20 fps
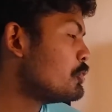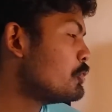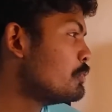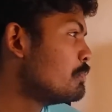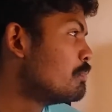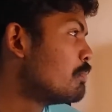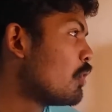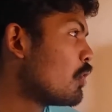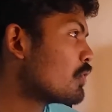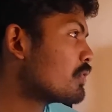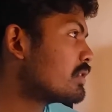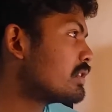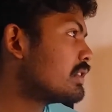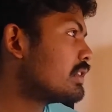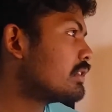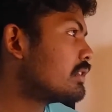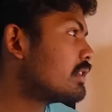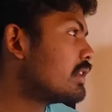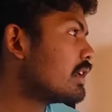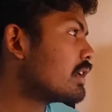You bought
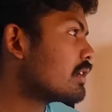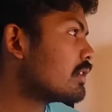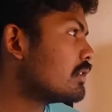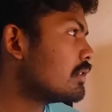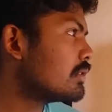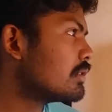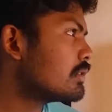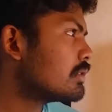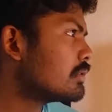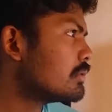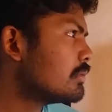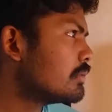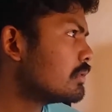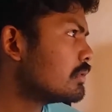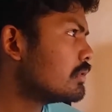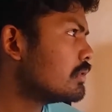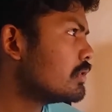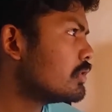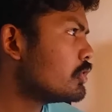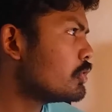the
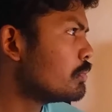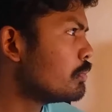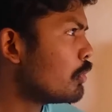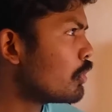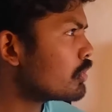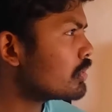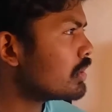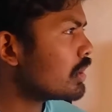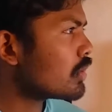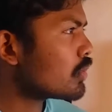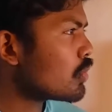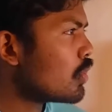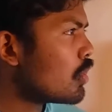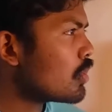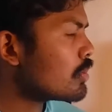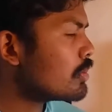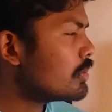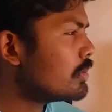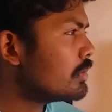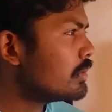you bought the
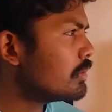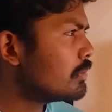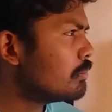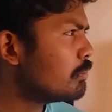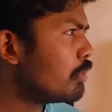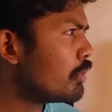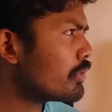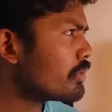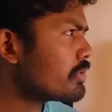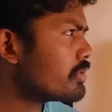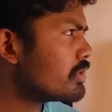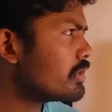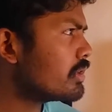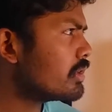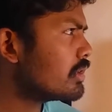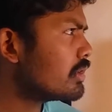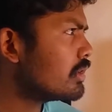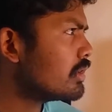wrong pot